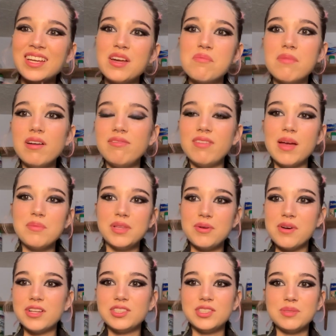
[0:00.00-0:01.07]
My family
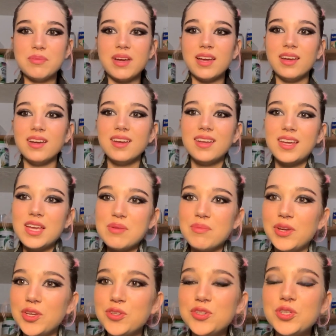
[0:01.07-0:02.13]
watches my
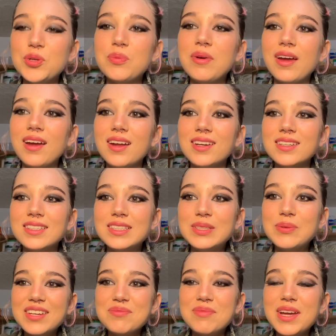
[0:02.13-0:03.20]
YouTube, and
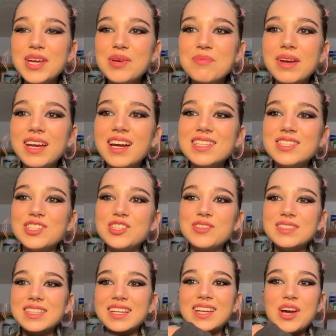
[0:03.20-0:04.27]
my cousin, she
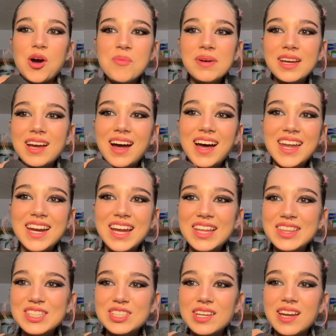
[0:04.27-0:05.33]
was like, oh my god,
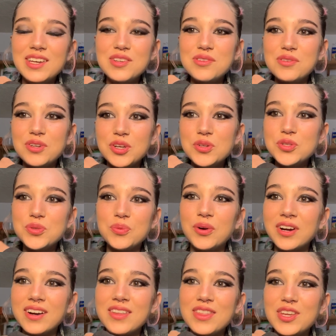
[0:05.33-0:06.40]
and you
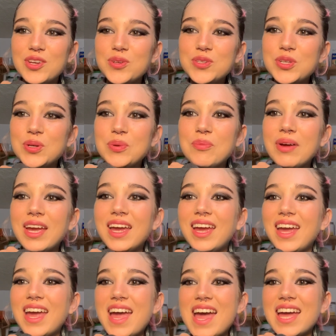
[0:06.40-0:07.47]
swore on the YouTube,
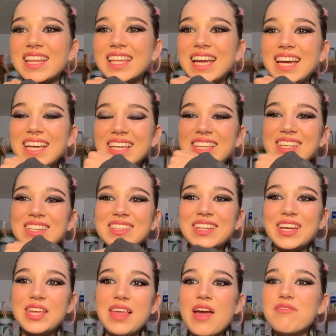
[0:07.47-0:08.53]
and like
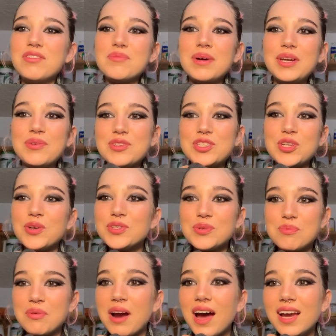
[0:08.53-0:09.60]
everybody was so
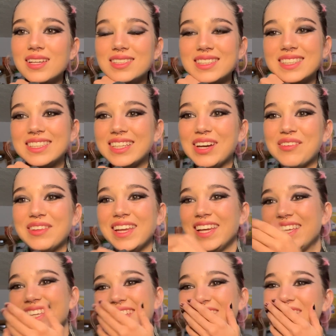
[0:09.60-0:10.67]
surprised, and I'm
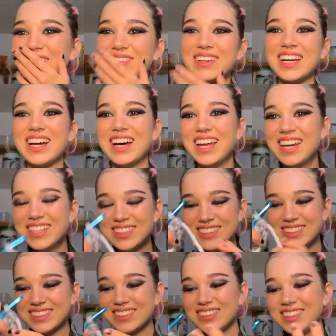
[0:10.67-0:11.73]
like, oh my god.
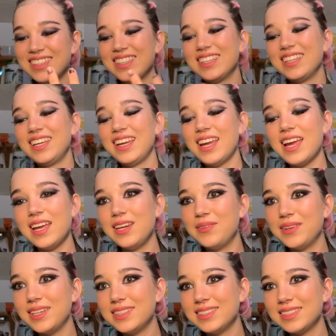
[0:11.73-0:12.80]

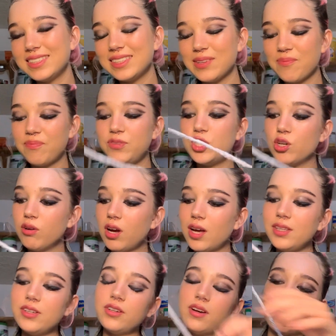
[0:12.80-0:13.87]
Anyways, don't cut
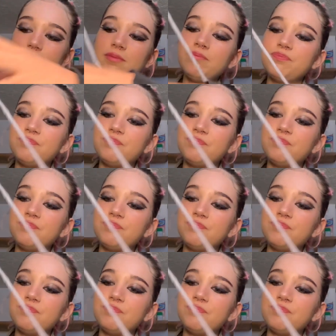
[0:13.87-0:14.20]
your yarn.